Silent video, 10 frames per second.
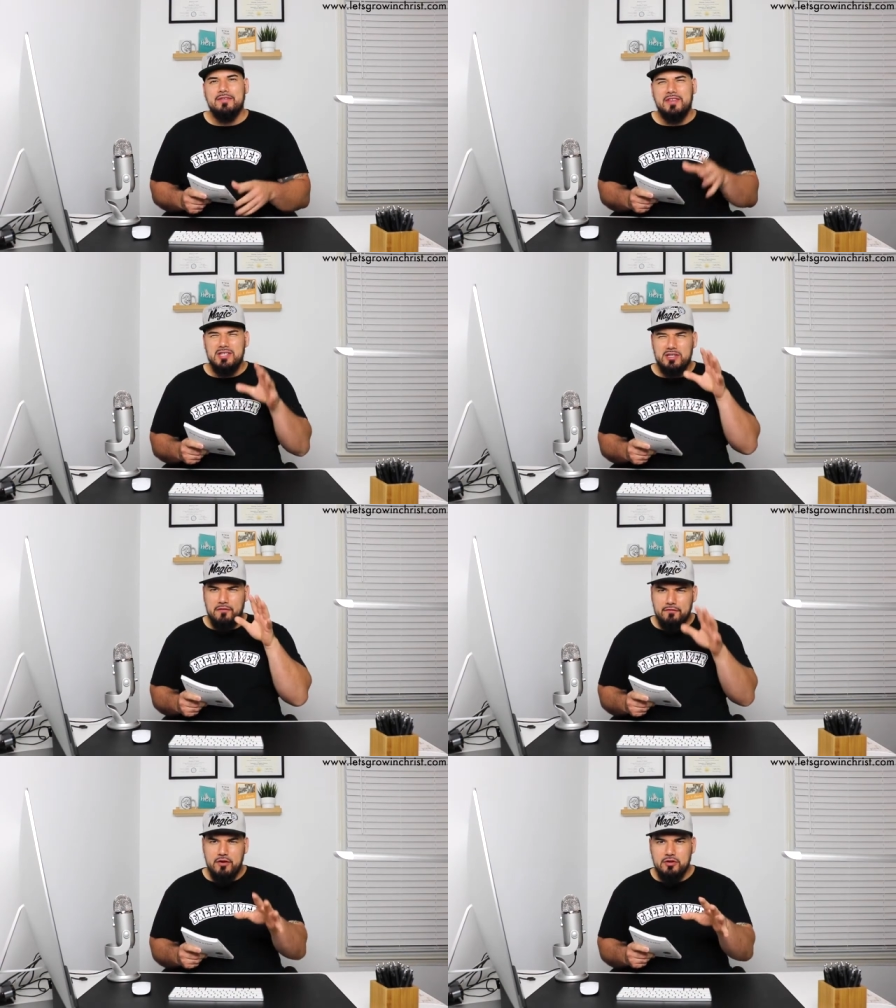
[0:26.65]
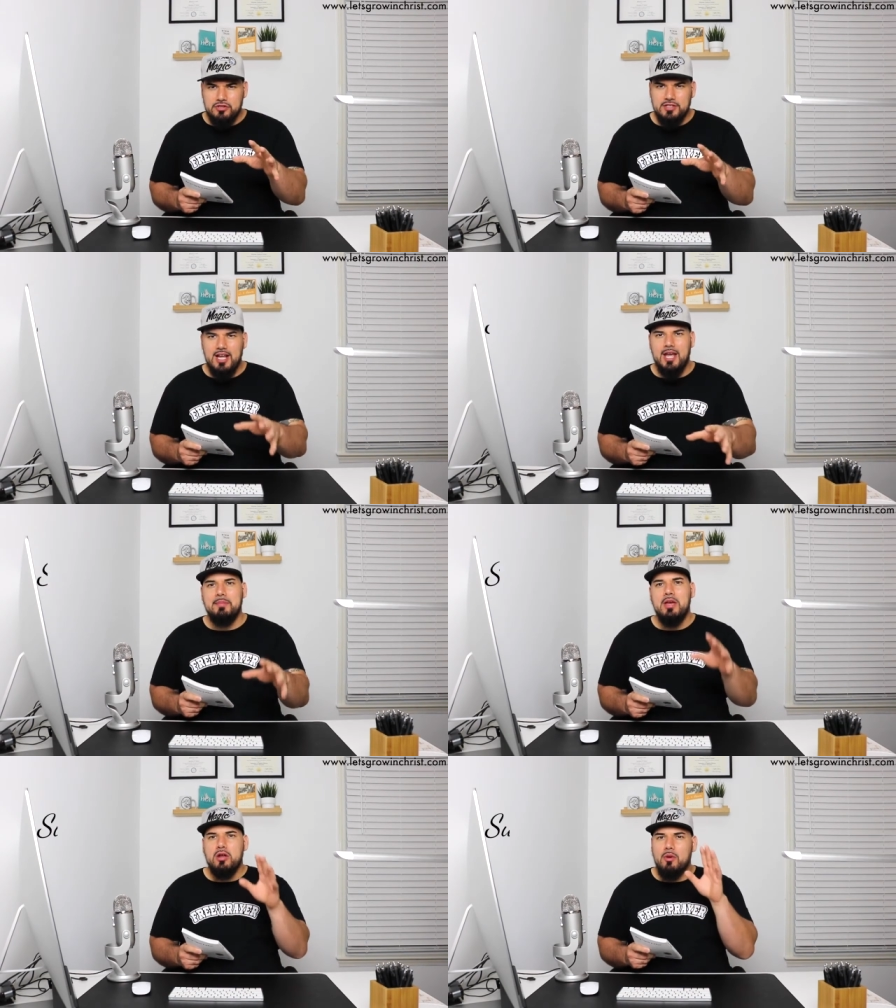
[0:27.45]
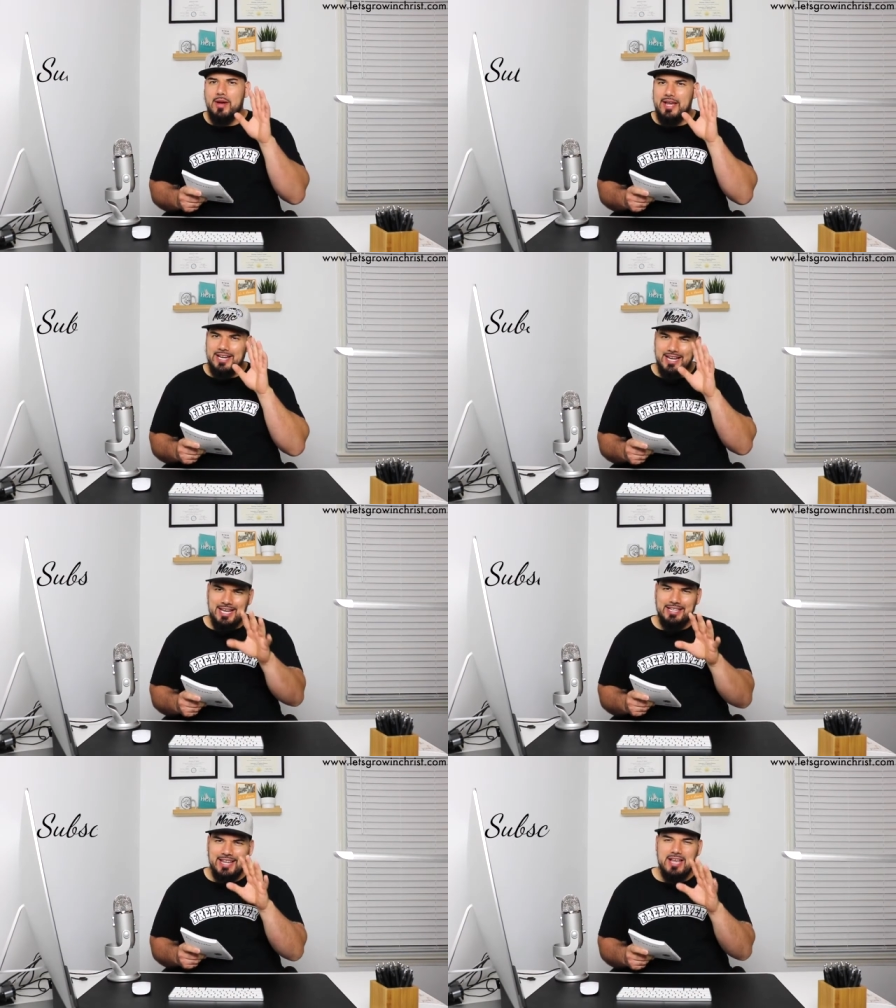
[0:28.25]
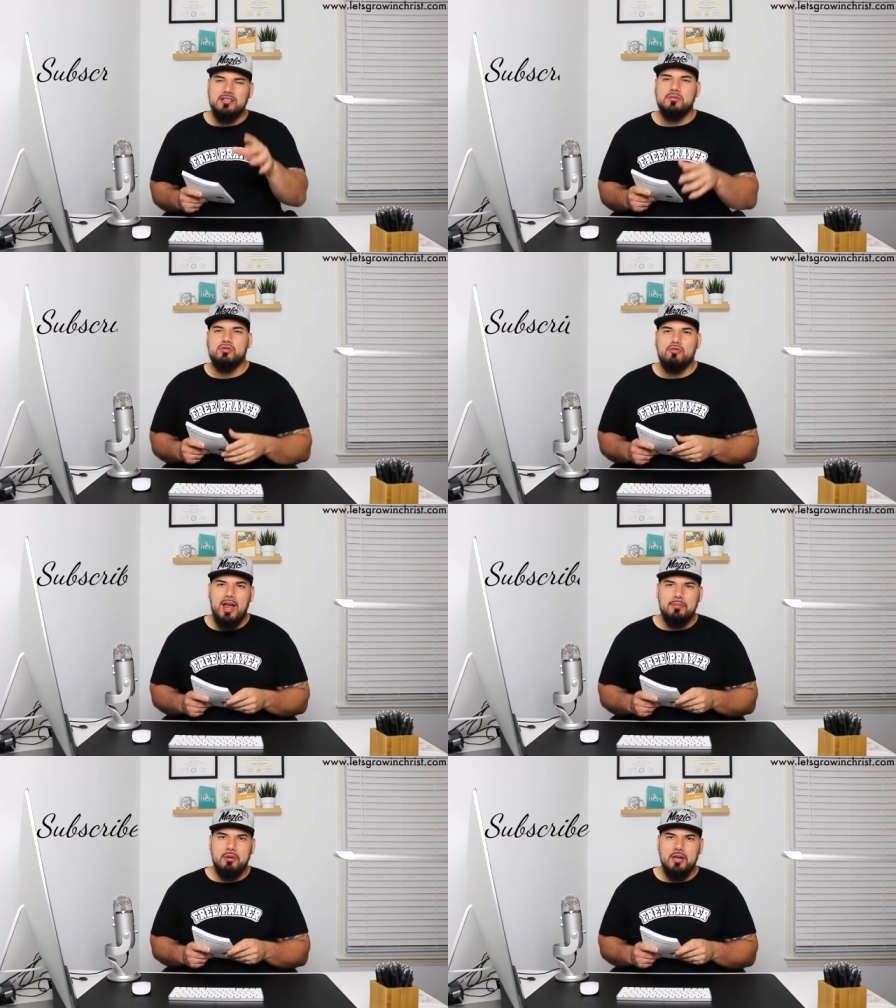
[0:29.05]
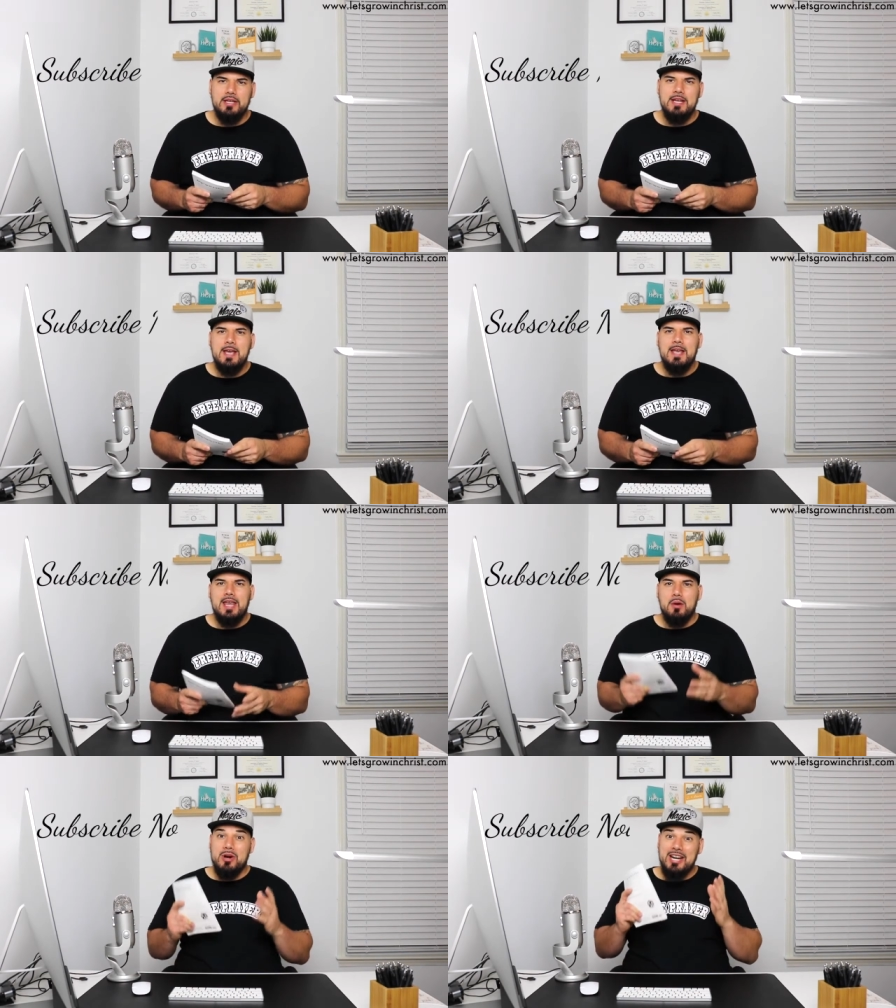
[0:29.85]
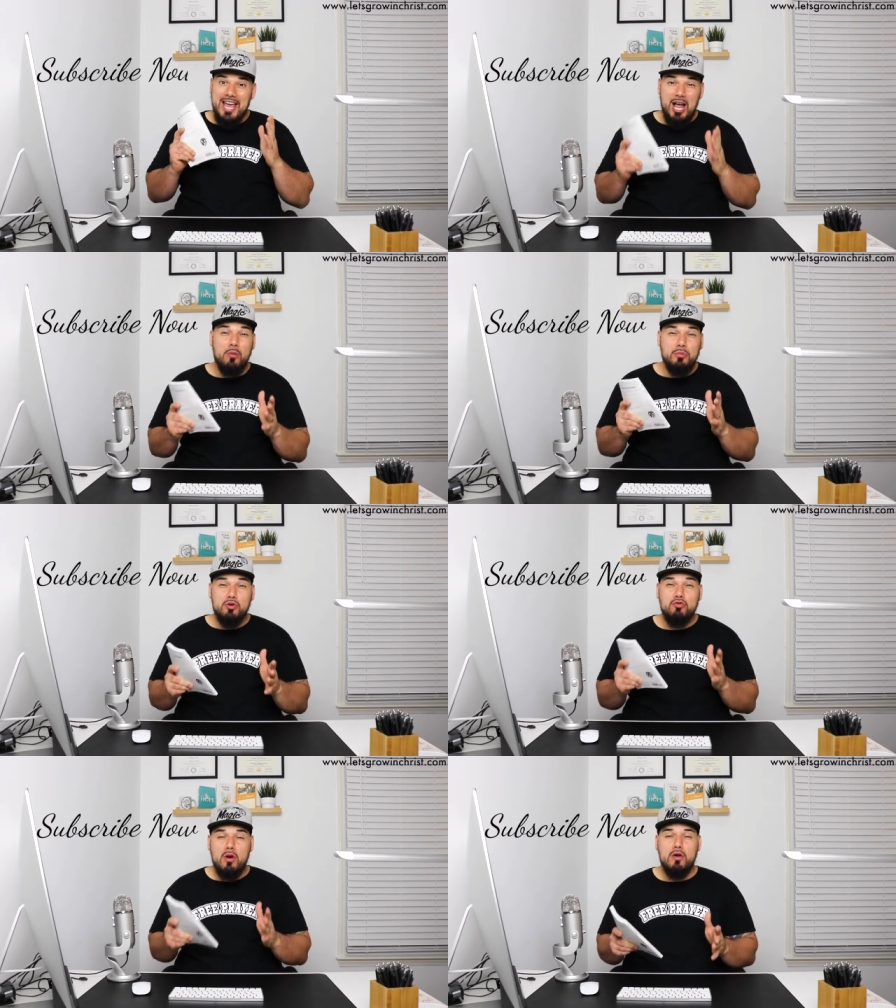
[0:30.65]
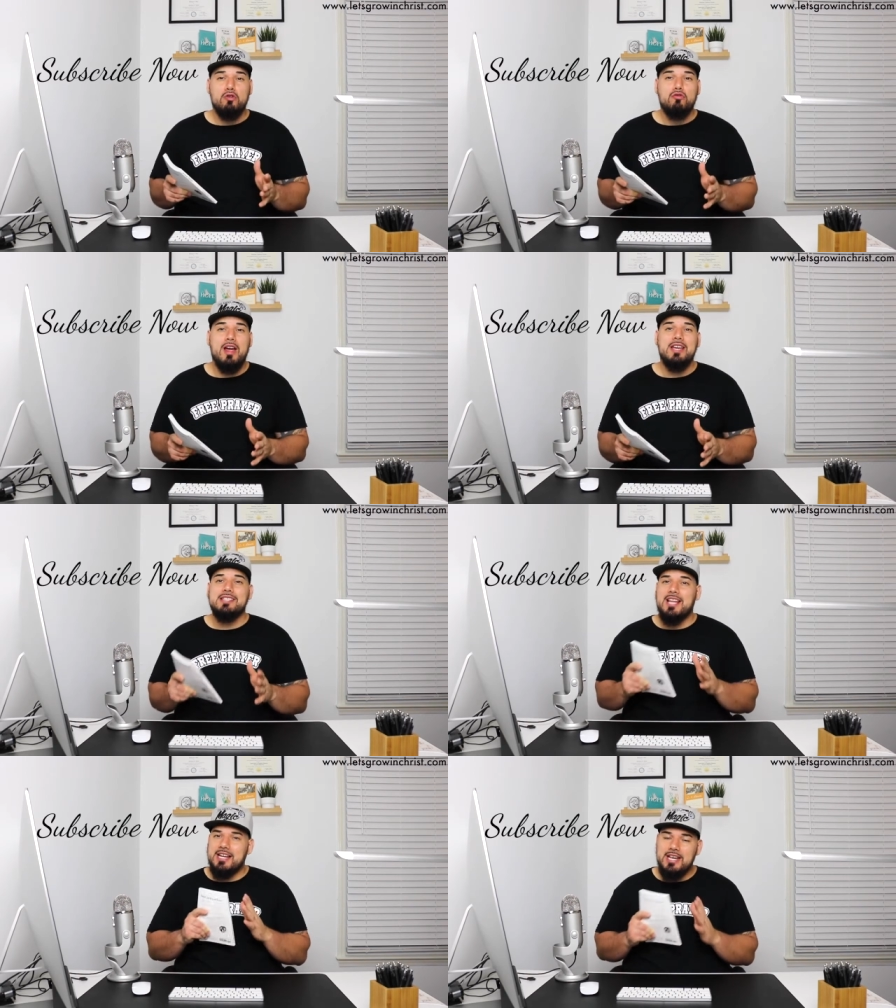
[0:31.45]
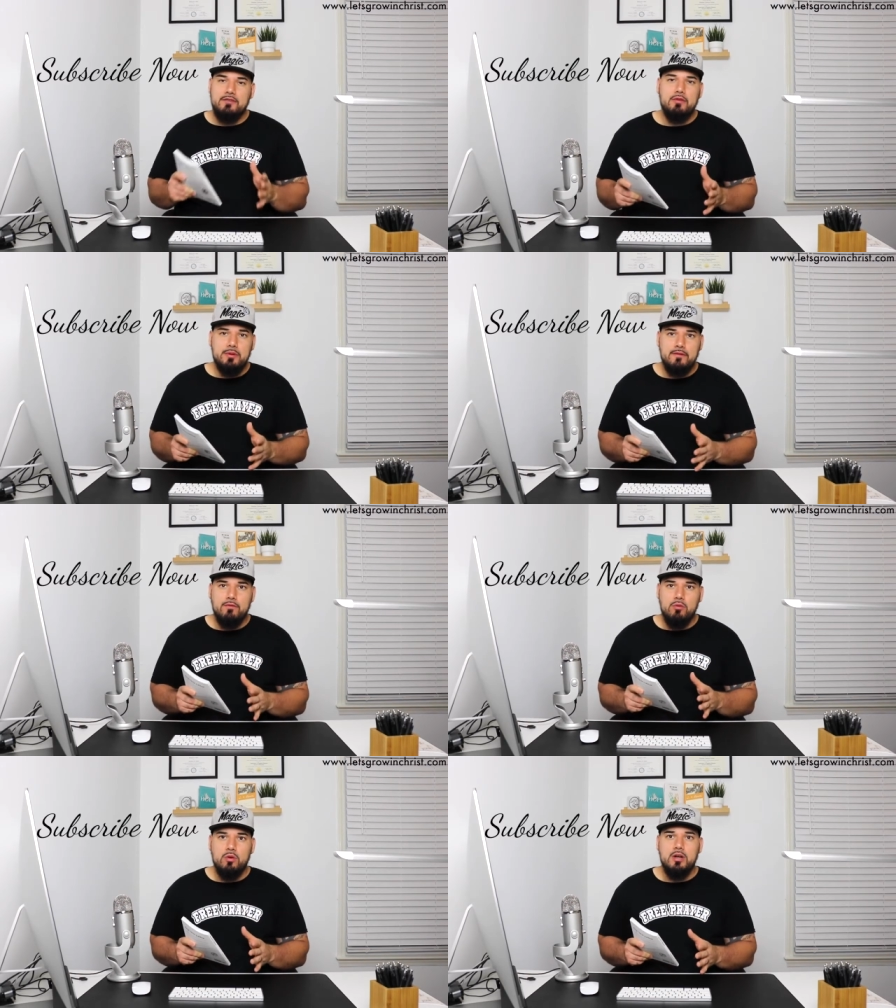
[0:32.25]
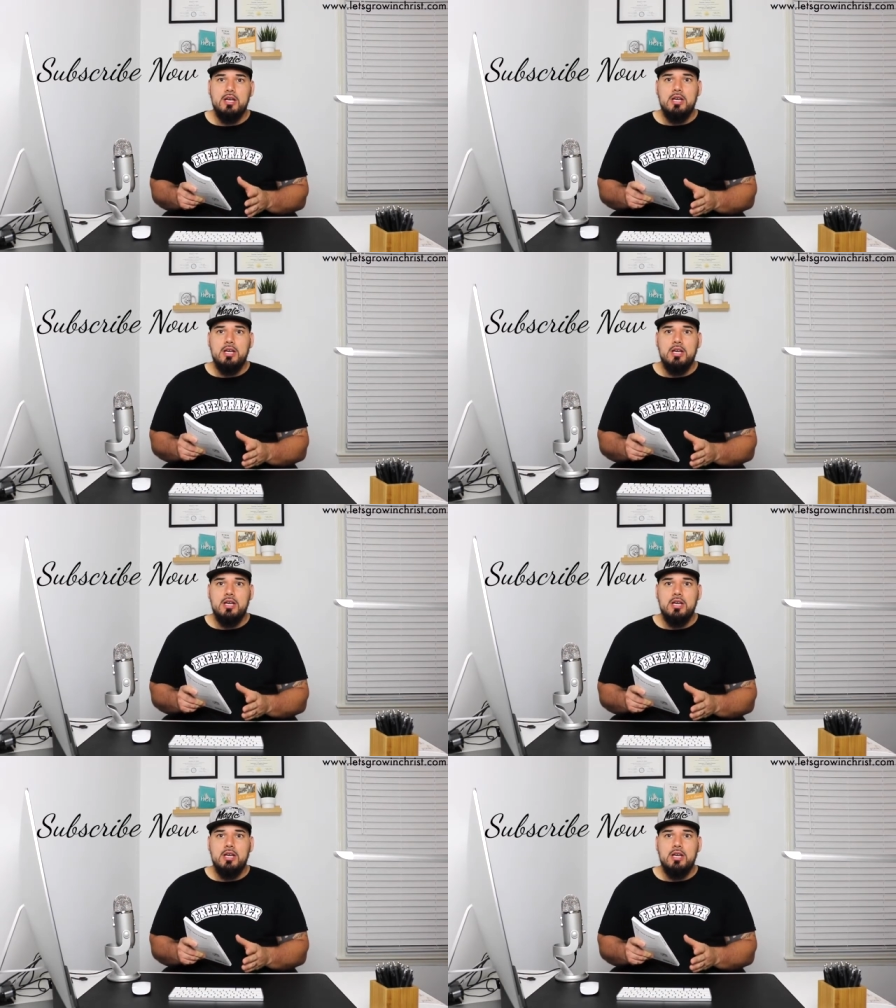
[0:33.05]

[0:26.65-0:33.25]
If this is your first time, go ahead and hit that subscribe button, and we're going to help you grow in Christ like never before.